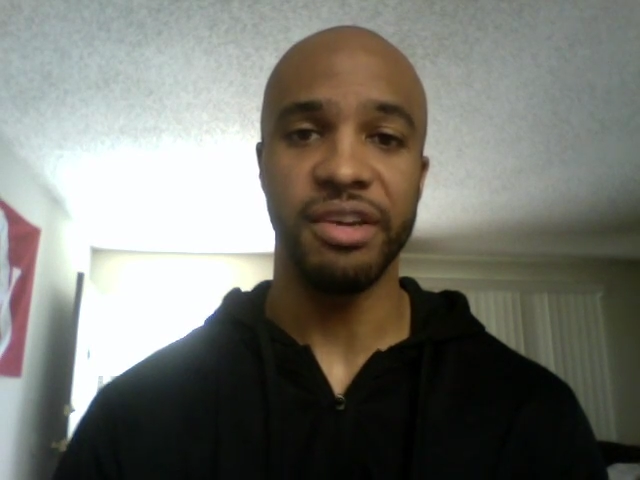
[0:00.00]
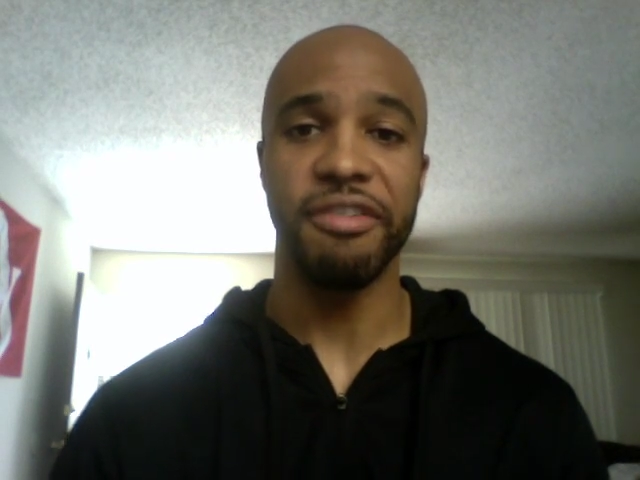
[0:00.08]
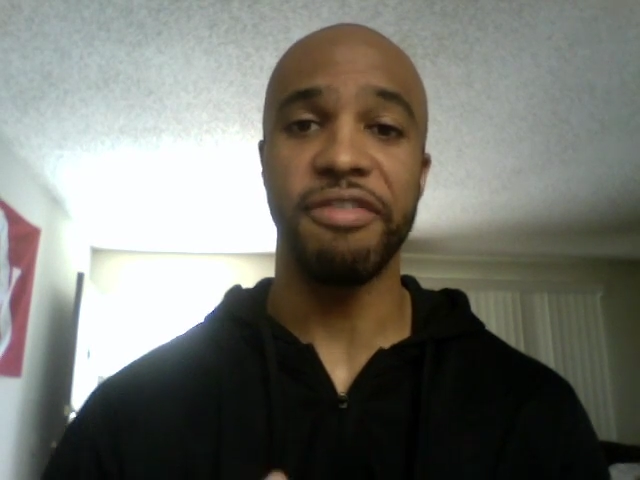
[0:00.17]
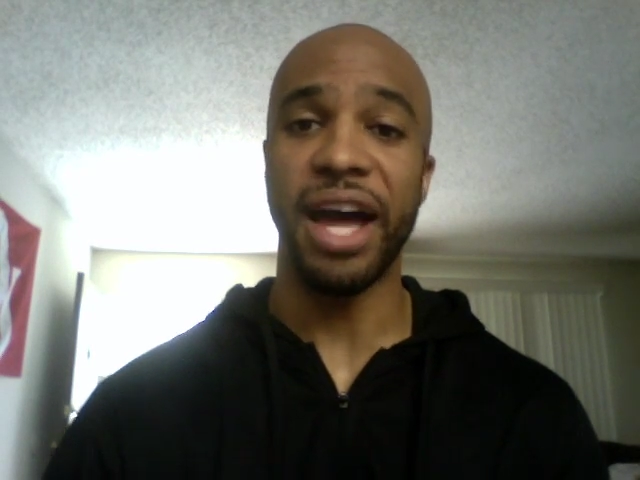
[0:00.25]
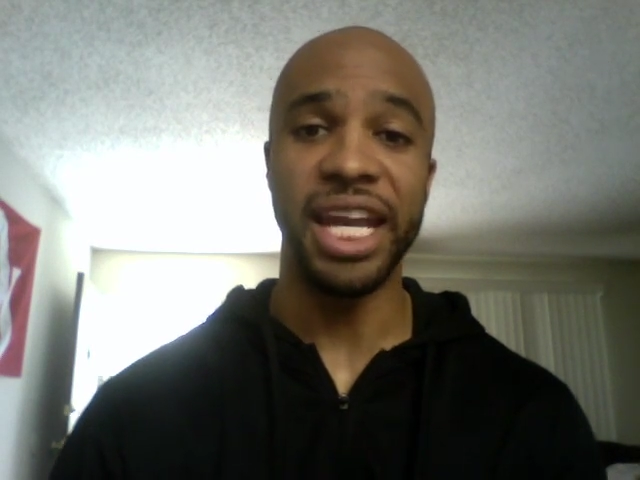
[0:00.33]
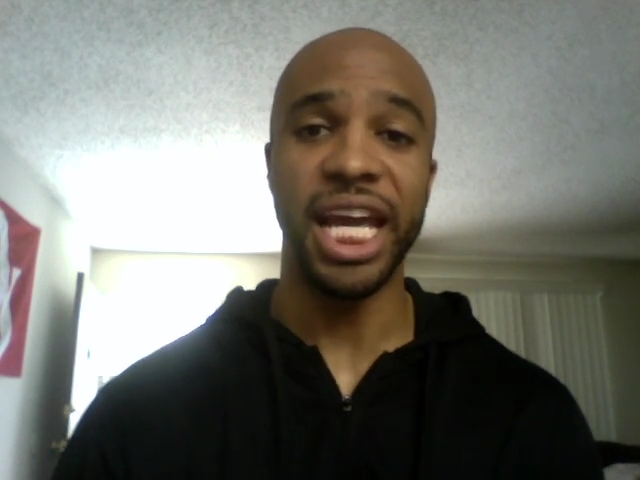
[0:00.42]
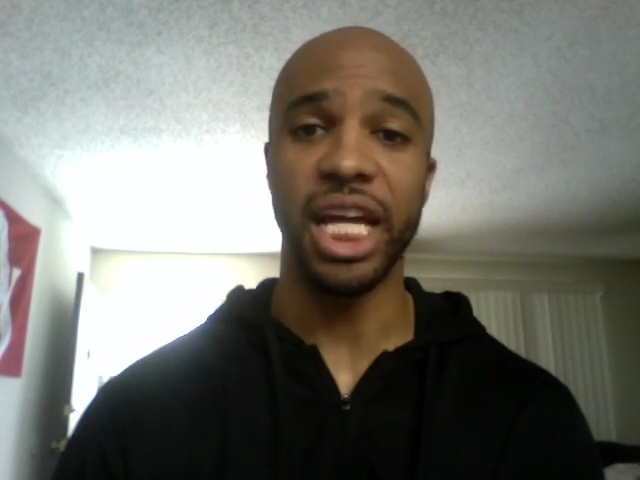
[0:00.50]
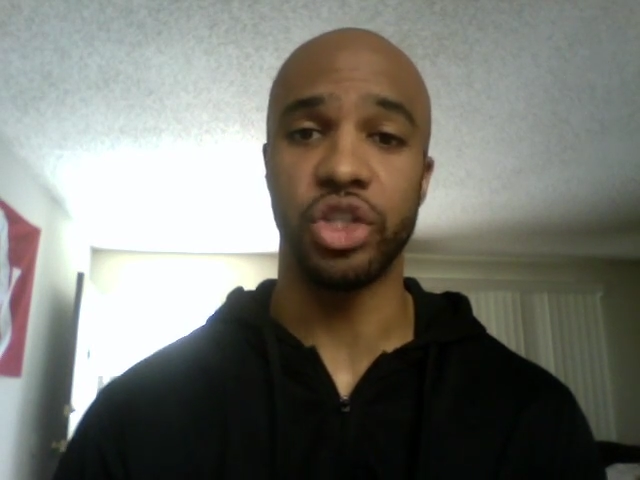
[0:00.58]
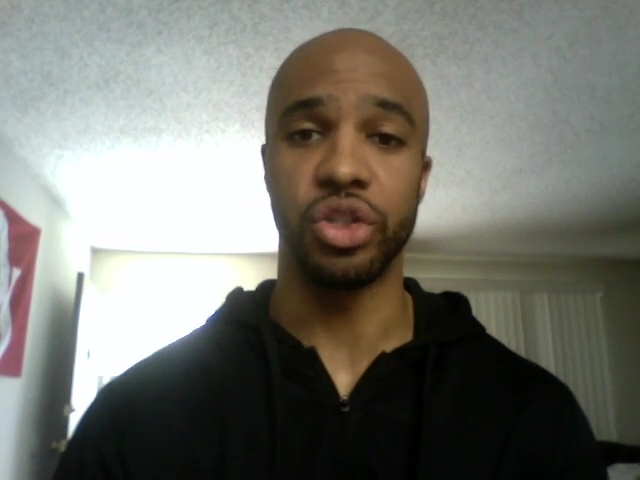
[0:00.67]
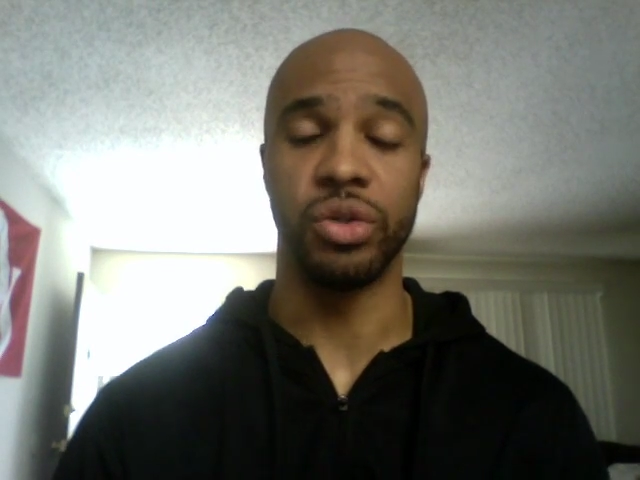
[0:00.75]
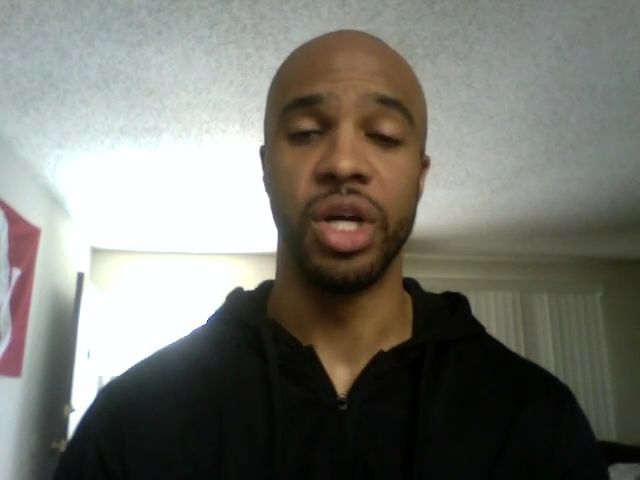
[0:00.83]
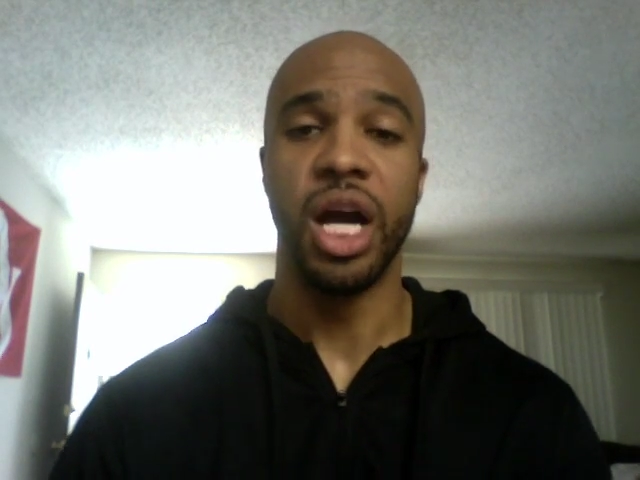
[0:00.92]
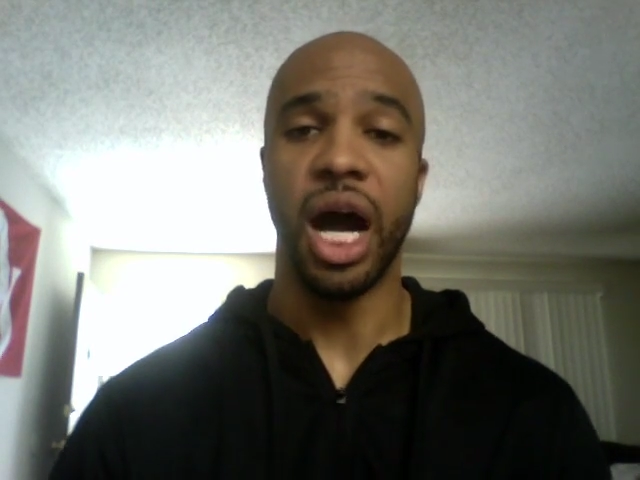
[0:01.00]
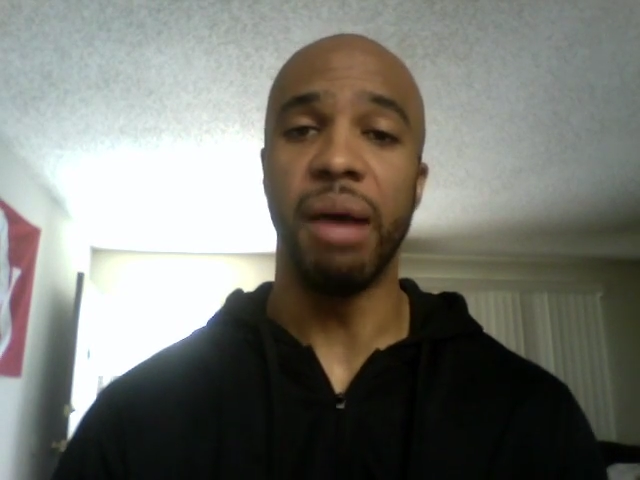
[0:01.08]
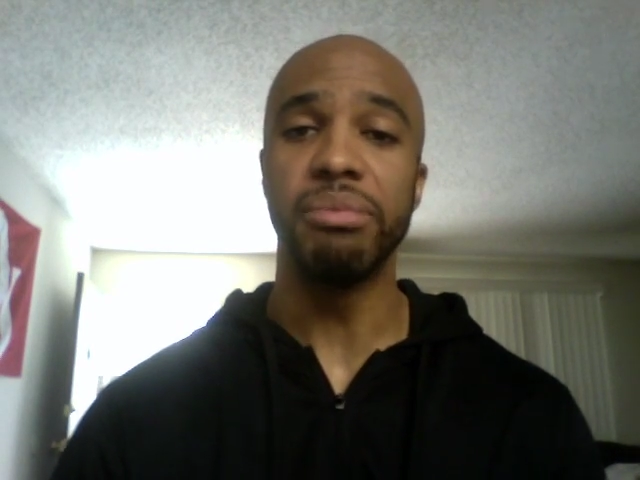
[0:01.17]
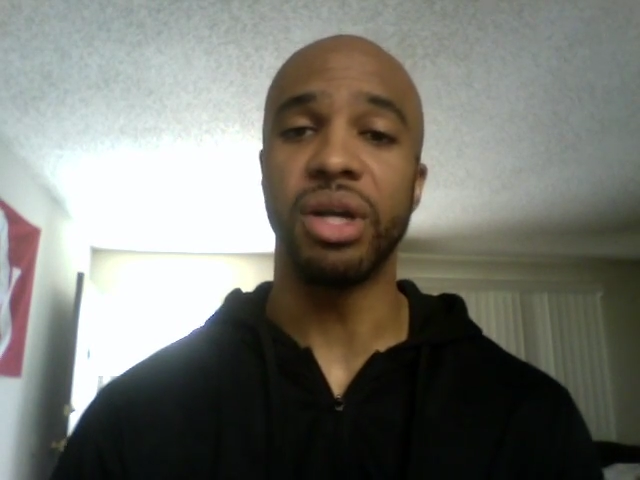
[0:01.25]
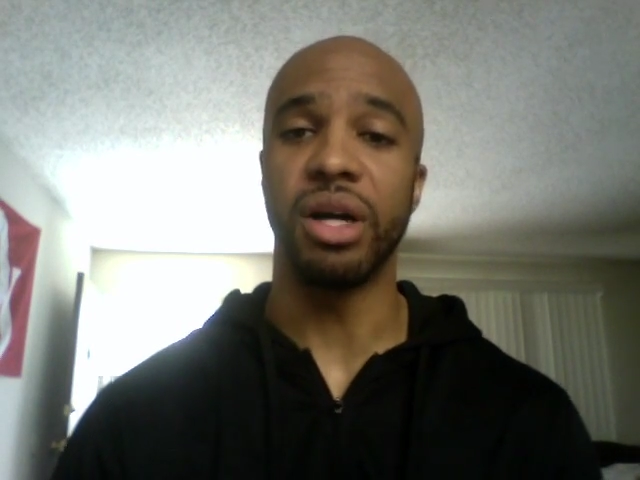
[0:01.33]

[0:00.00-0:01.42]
financial. I'm